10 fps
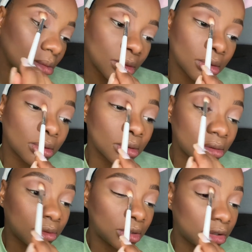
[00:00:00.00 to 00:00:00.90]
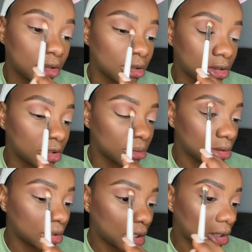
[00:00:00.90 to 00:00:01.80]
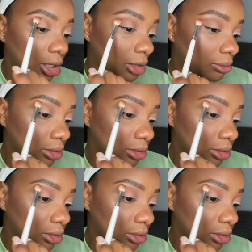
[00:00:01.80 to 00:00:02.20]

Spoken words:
We only need to dip into that color one